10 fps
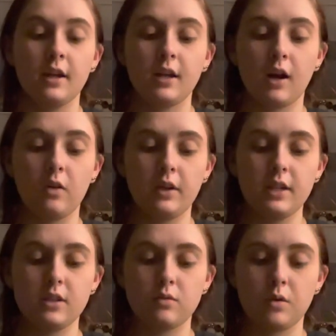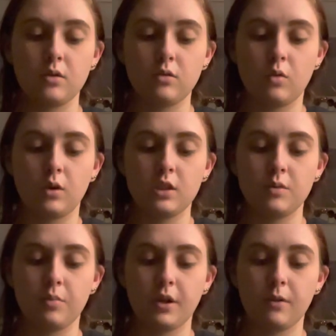Not only does rose quartz
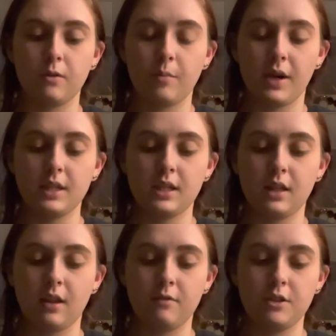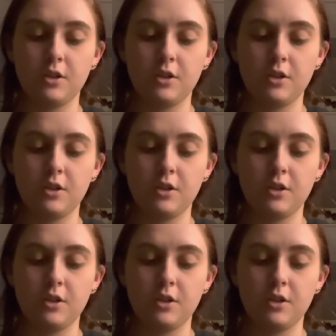bring romantic love